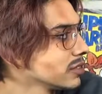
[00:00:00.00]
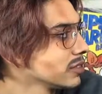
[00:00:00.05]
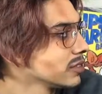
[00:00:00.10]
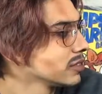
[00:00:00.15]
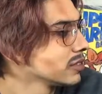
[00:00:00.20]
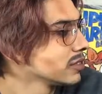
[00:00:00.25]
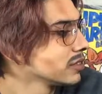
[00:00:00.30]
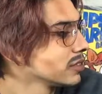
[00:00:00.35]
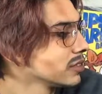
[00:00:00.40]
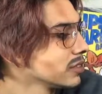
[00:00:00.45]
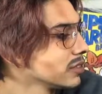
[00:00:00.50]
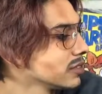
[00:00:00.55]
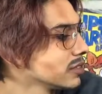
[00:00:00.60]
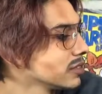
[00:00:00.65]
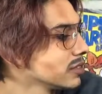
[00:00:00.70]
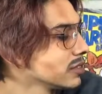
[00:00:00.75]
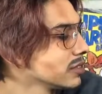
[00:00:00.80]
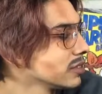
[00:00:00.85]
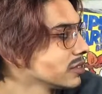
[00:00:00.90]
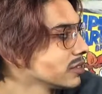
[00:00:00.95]

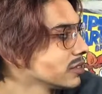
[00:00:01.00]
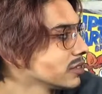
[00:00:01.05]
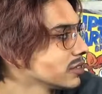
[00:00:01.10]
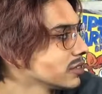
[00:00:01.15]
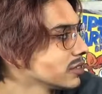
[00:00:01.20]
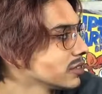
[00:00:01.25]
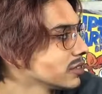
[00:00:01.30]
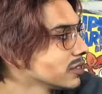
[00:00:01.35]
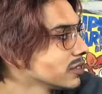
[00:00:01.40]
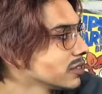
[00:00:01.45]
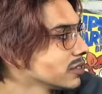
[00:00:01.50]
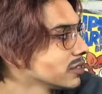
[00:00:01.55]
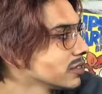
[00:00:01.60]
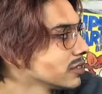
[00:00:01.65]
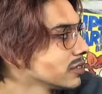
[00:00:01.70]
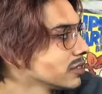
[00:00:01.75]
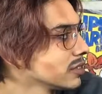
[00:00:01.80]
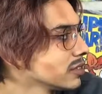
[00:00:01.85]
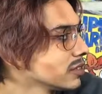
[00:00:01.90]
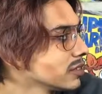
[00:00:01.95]

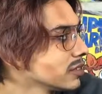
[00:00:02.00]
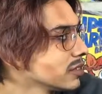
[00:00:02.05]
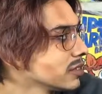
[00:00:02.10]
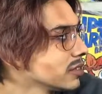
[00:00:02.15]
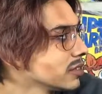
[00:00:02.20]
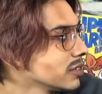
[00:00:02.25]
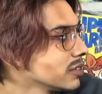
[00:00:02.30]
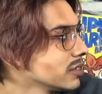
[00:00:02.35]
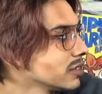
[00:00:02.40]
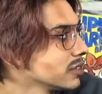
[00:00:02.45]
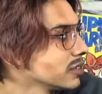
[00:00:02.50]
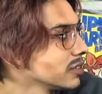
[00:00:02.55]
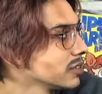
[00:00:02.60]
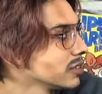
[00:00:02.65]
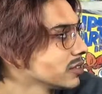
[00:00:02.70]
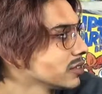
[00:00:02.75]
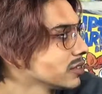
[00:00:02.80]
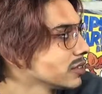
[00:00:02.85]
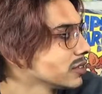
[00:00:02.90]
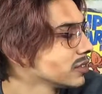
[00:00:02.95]

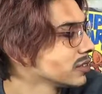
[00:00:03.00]
(silent)